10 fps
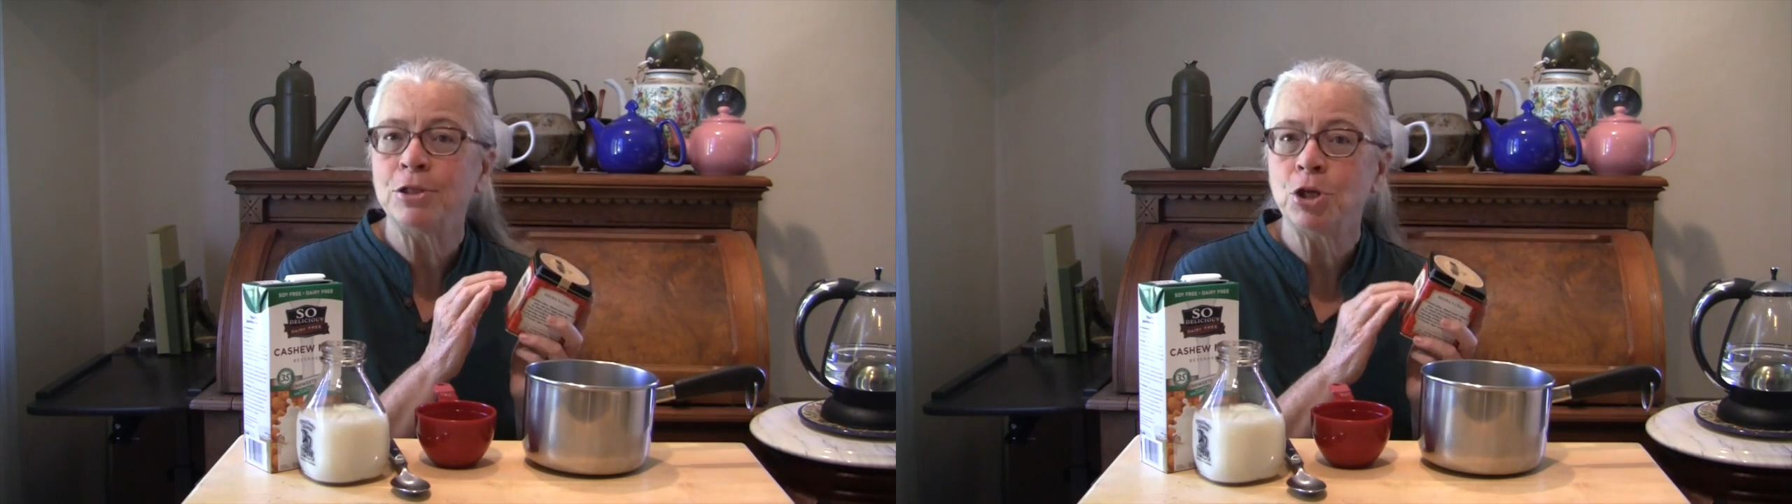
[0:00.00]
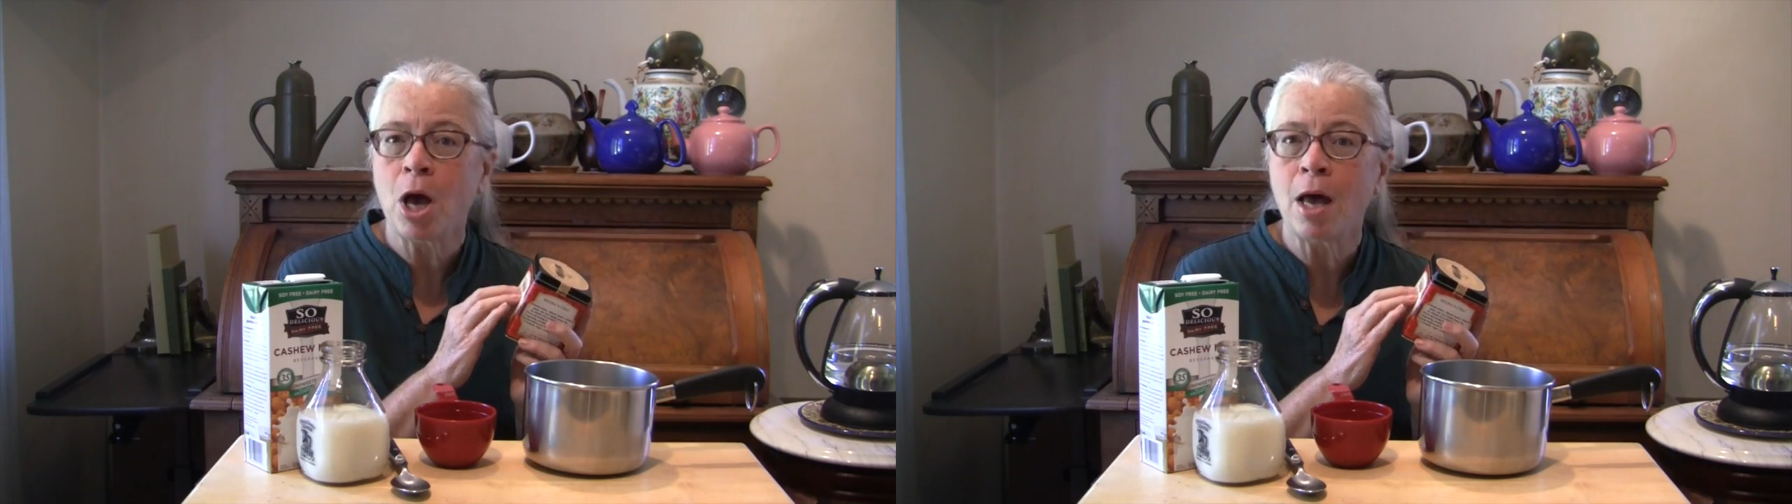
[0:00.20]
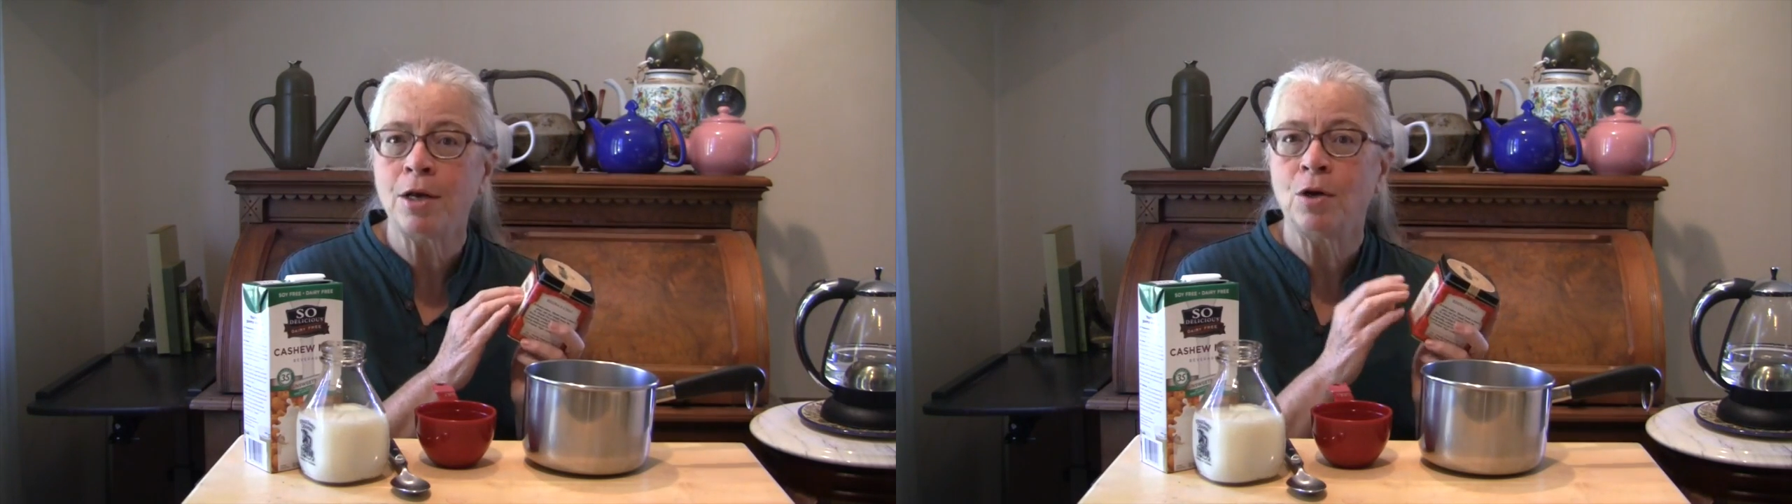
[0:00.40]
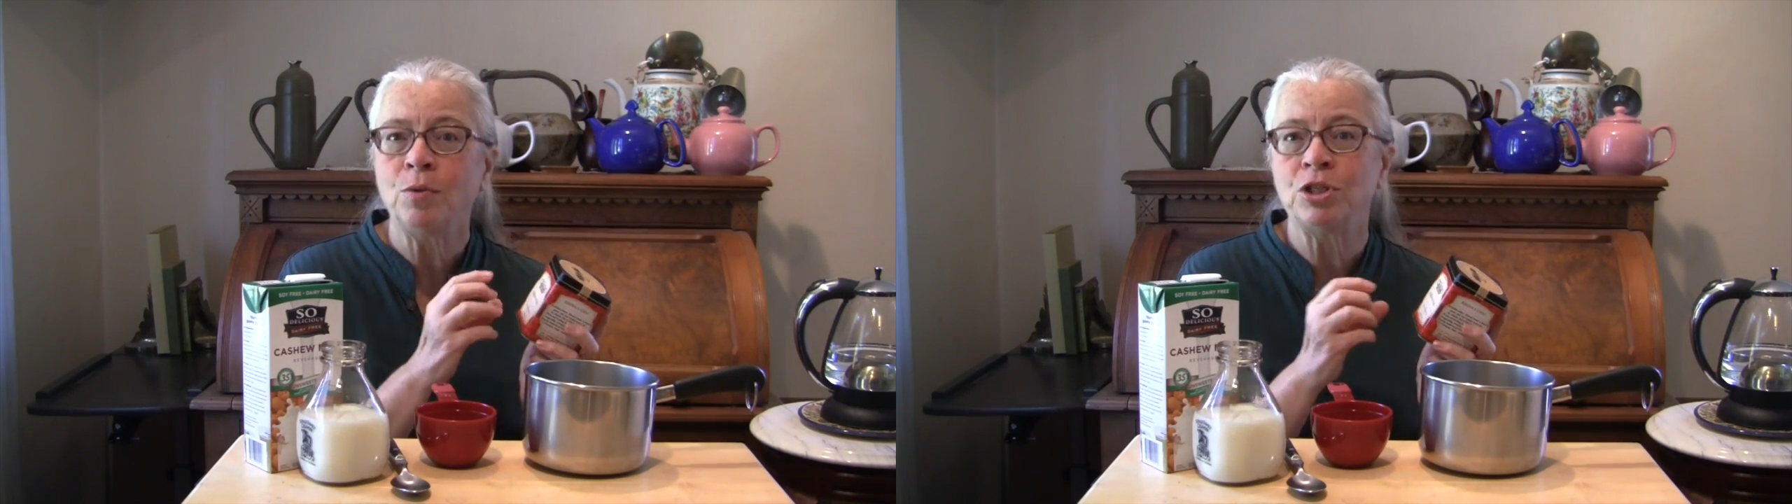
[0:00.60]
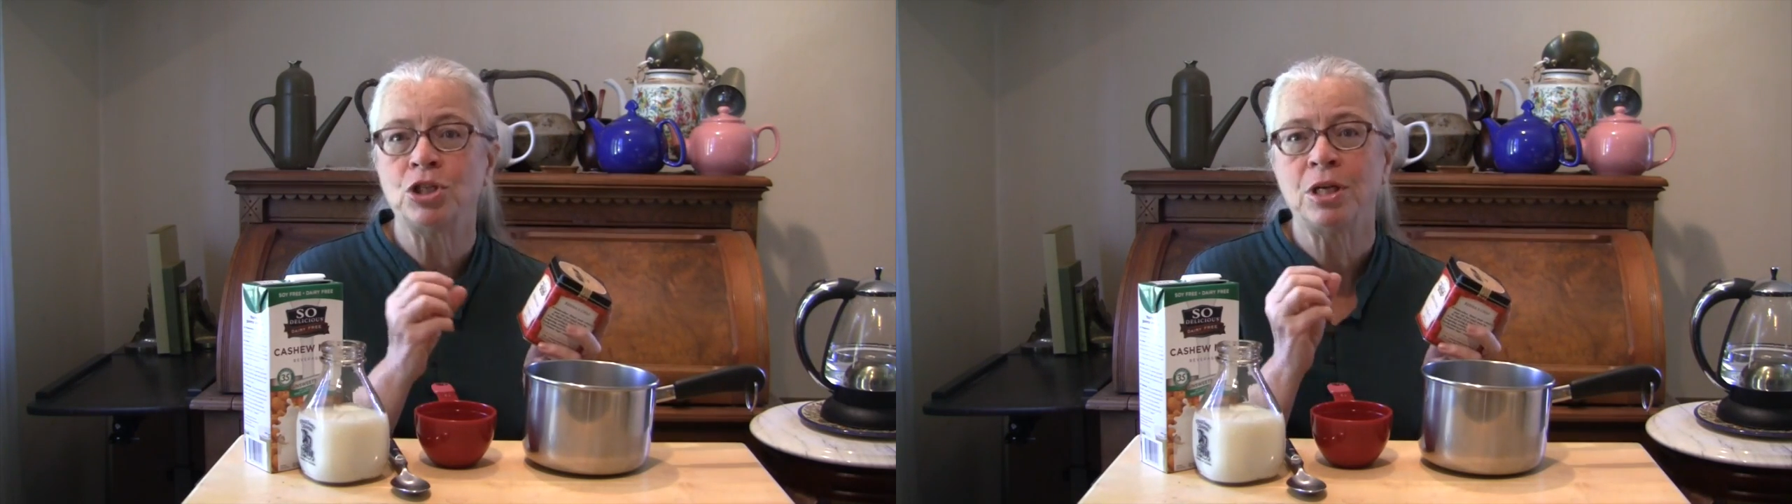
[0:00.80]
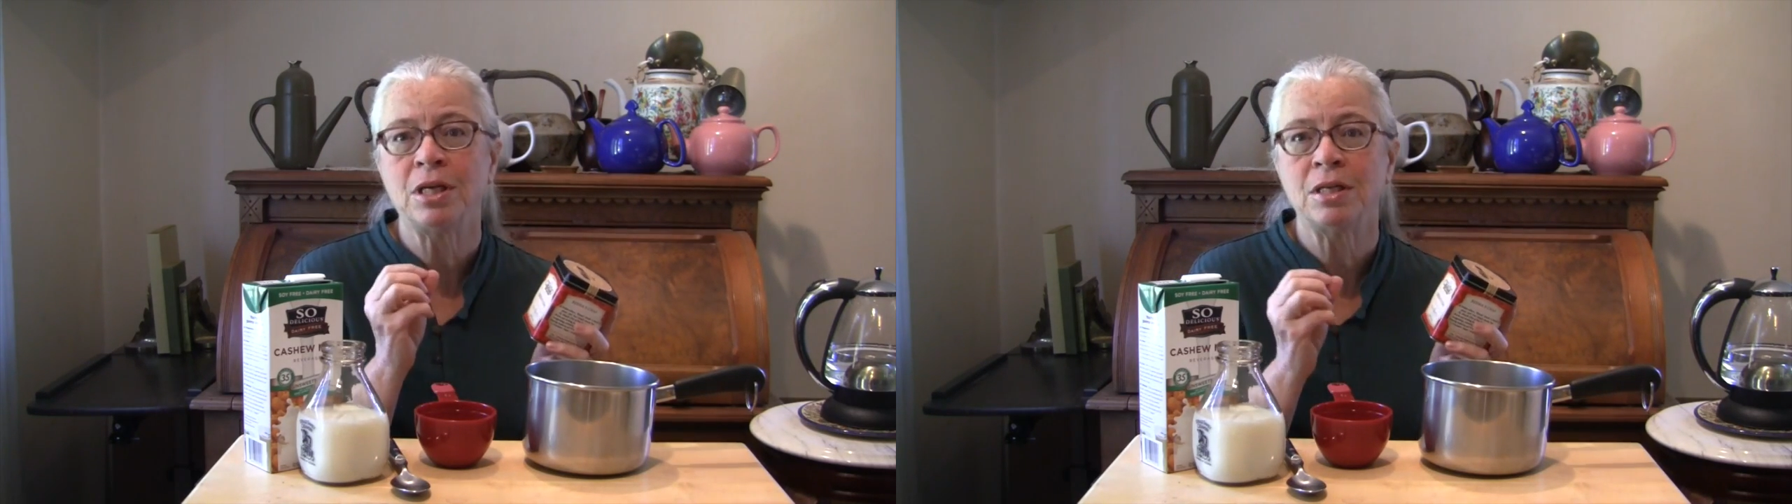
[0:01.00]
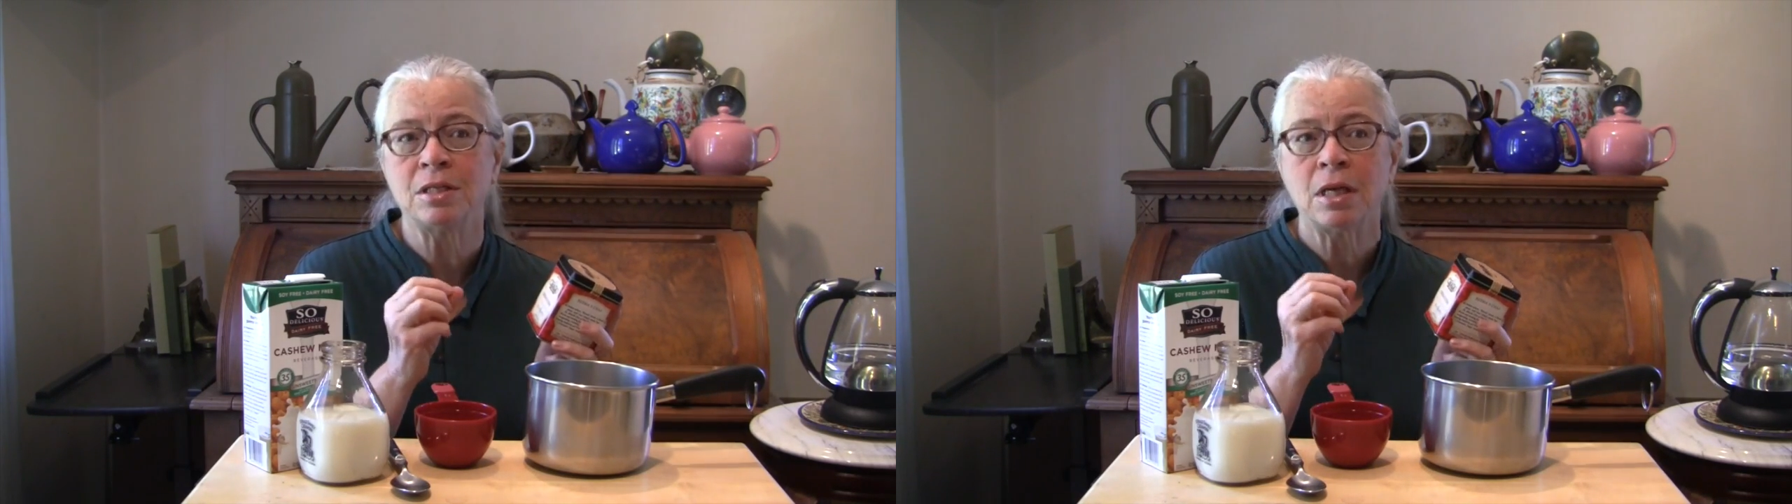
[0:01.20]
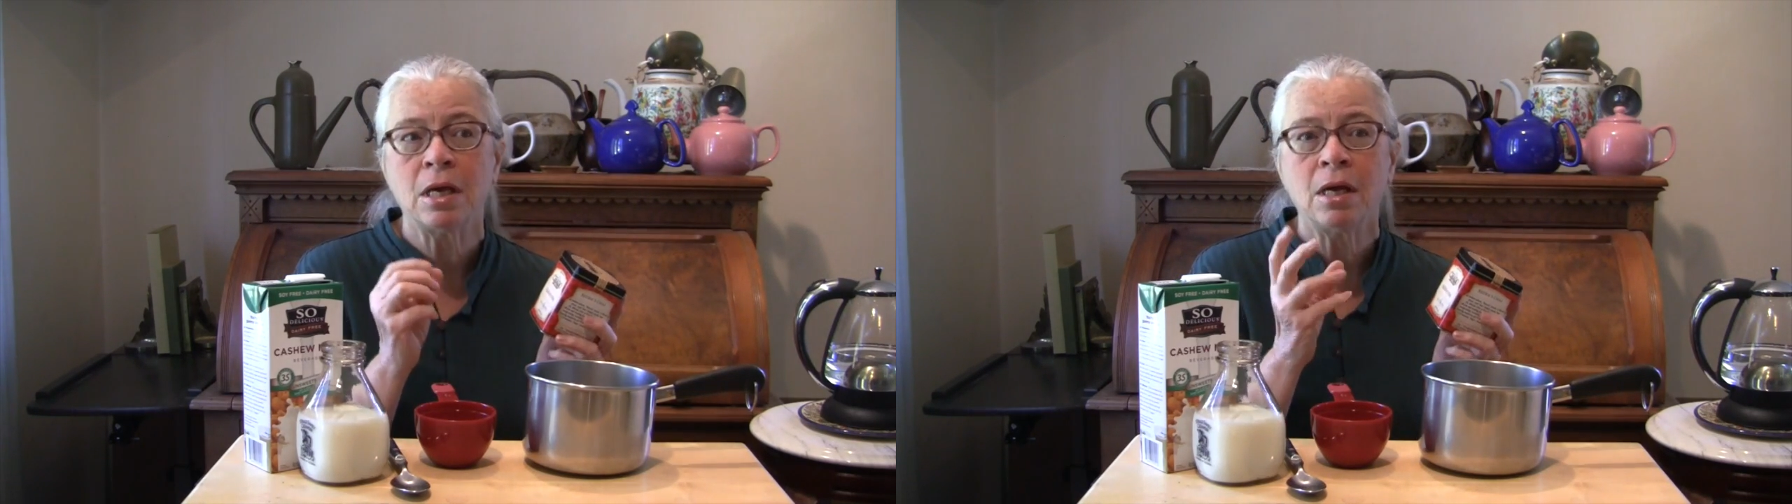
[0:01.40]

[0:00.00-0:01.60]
Chado, which is